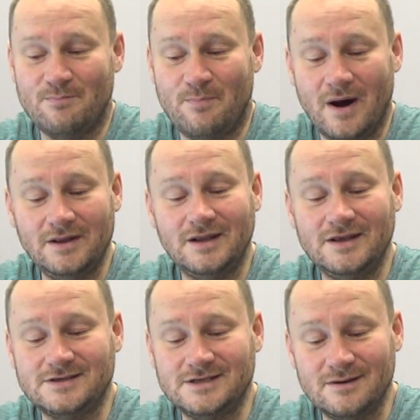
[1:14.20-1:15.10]
but
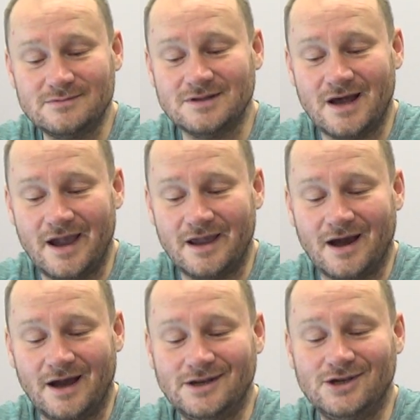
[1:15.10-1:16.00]
it seems
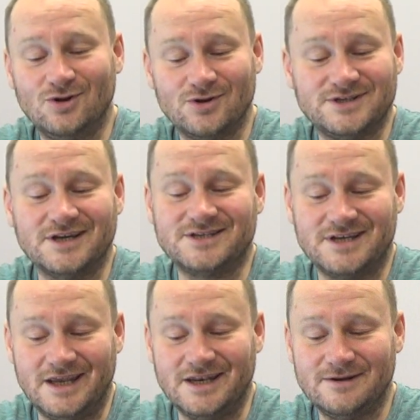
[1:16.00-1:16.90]
like i did not
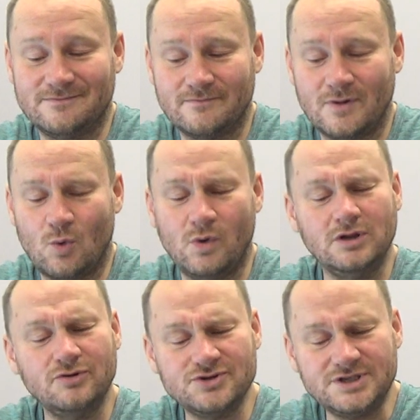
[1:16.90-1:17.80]
succeed
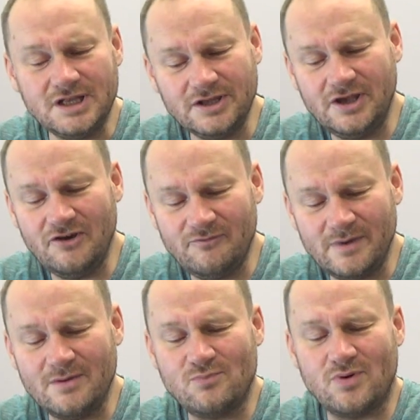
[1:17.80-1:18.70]
will you still give
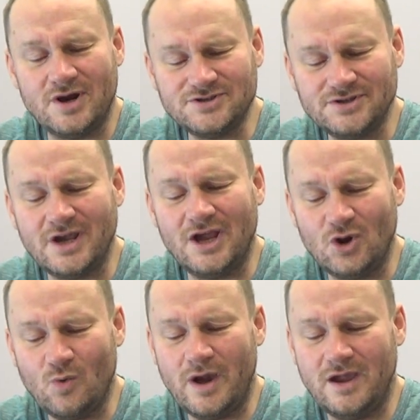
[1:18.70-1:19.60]
me a present
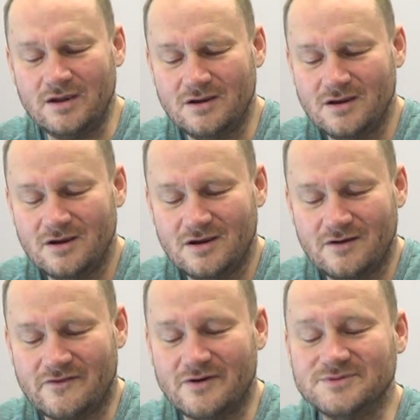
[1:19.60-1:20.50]
anyway
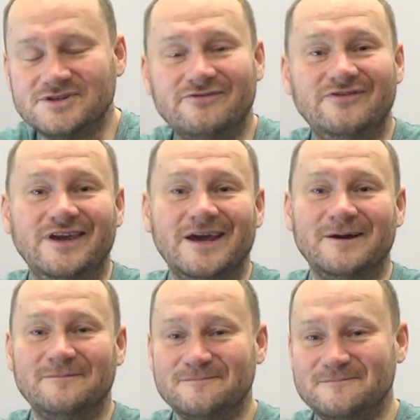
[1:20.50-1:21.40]
from sophia
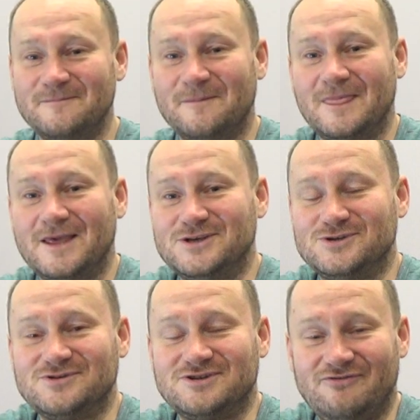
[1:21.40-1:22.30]

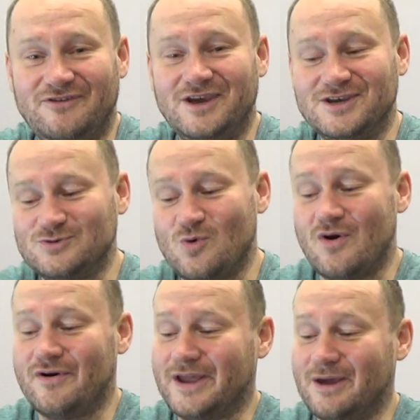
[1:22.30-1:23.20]
so sophia is
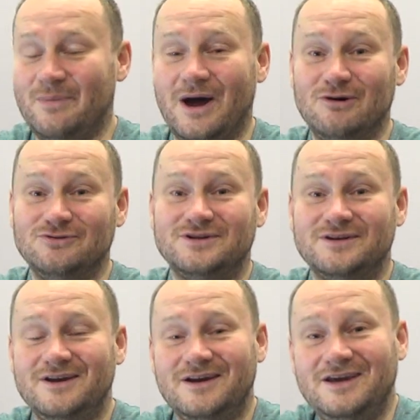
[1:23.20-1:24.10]
worrying about
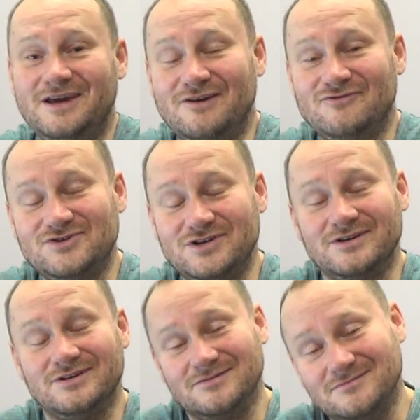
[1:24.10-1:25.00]
if
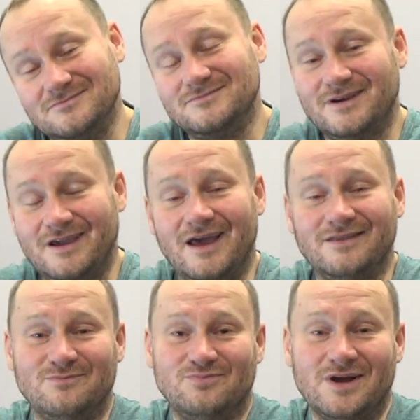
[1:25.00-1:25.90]
she
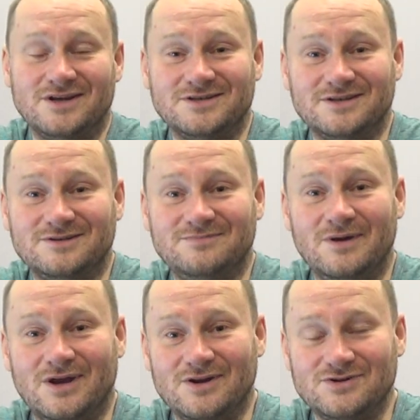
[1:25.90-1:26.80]
get the present
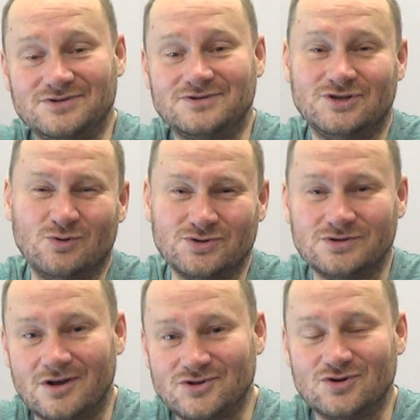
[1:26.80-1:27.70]
because she was
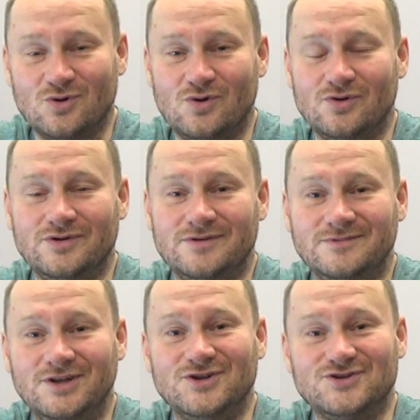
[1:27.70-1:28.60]
not so good
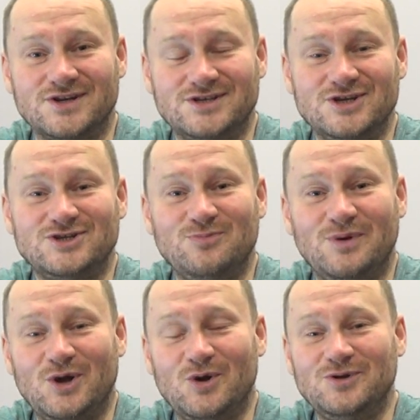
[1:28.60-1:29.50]
didn't succeed to
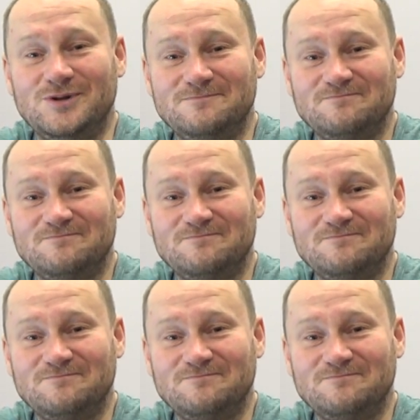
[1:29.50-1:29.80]
be good